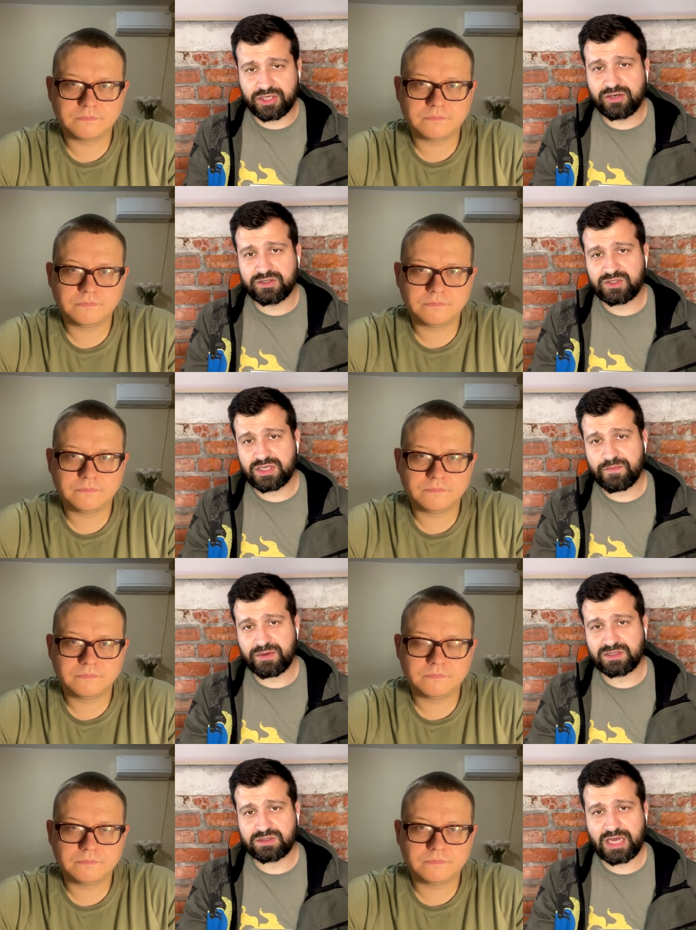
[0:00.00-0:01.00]
Speaker 1: going step
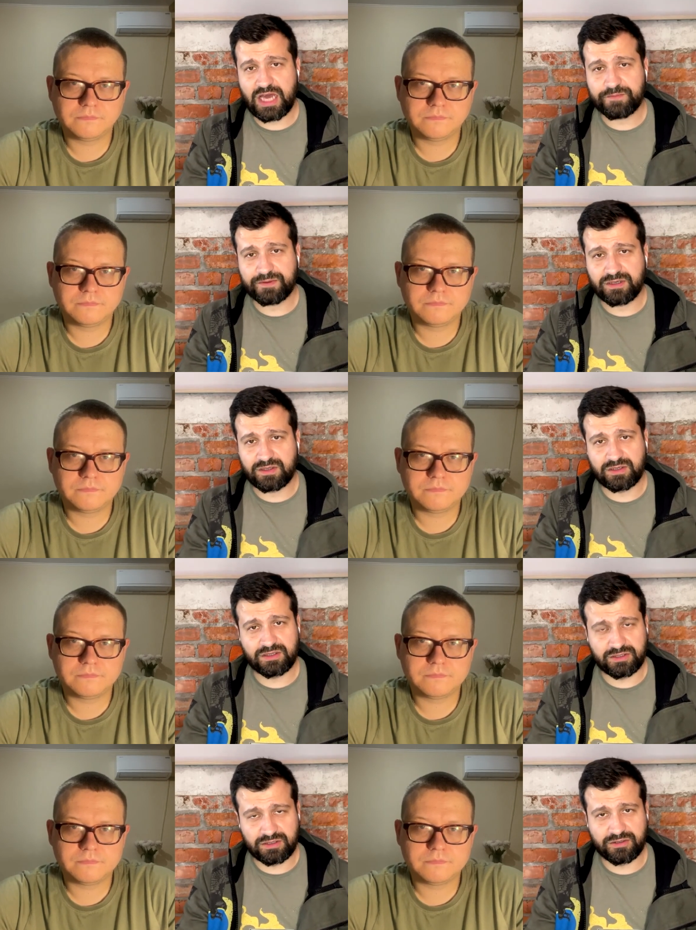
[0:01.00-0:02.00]
by step
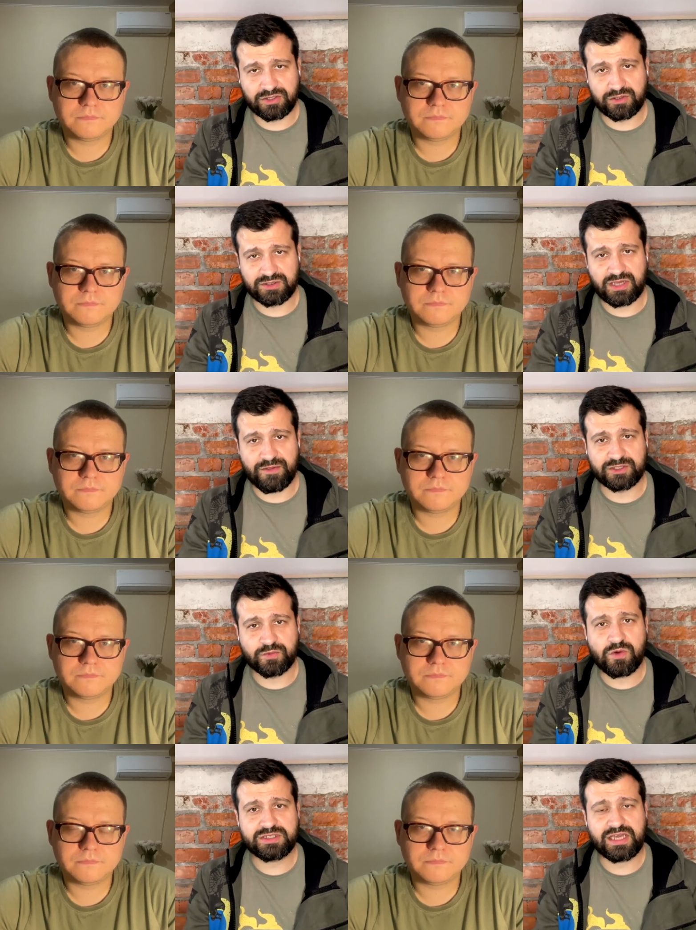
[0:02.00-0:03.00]
uh, towards this.
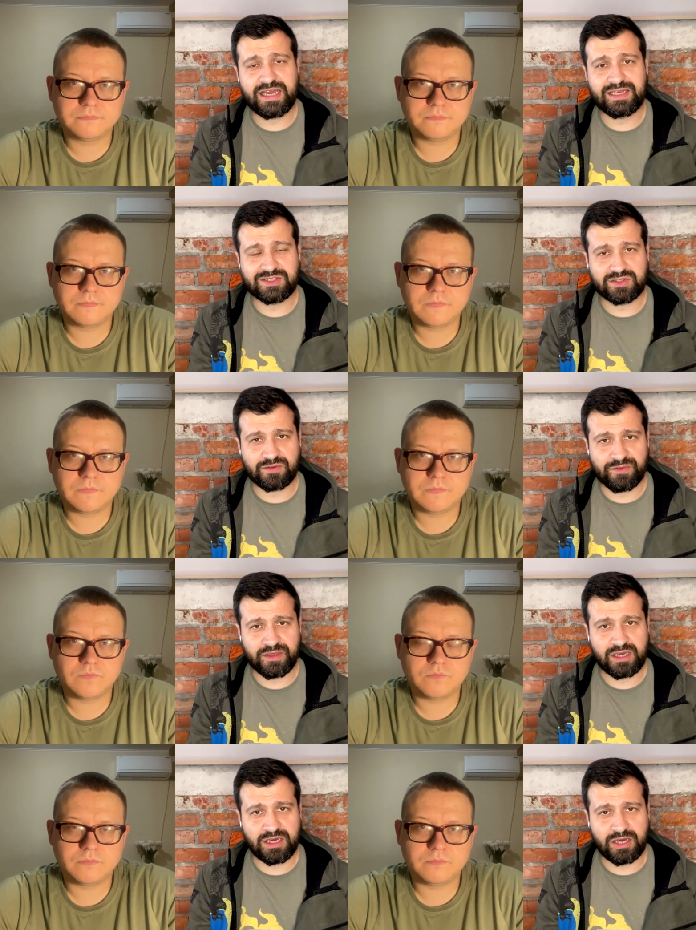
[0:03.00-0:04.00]
What is
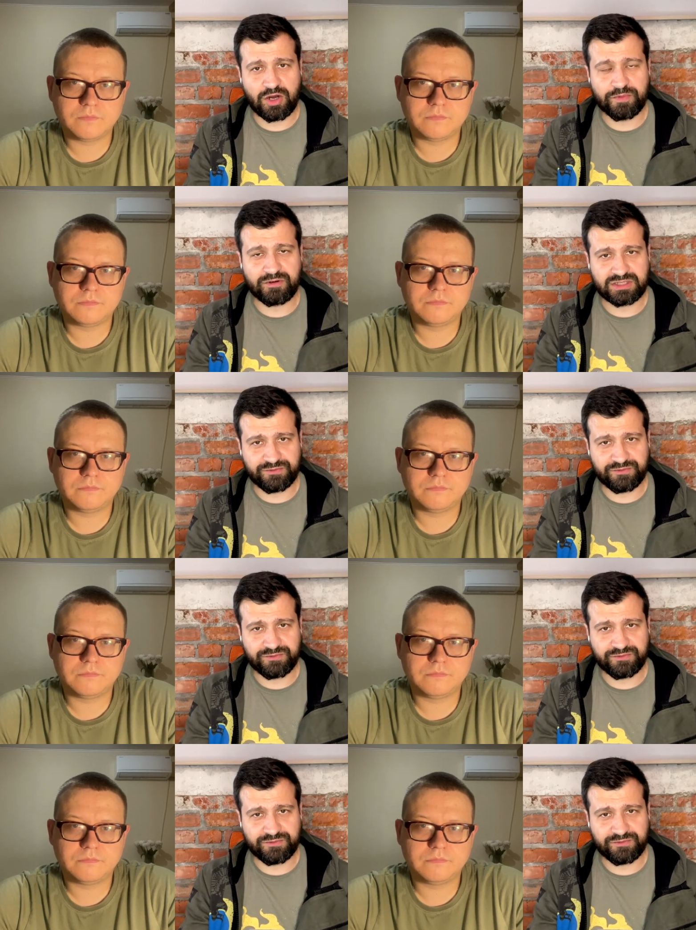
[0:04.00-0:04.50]
the operative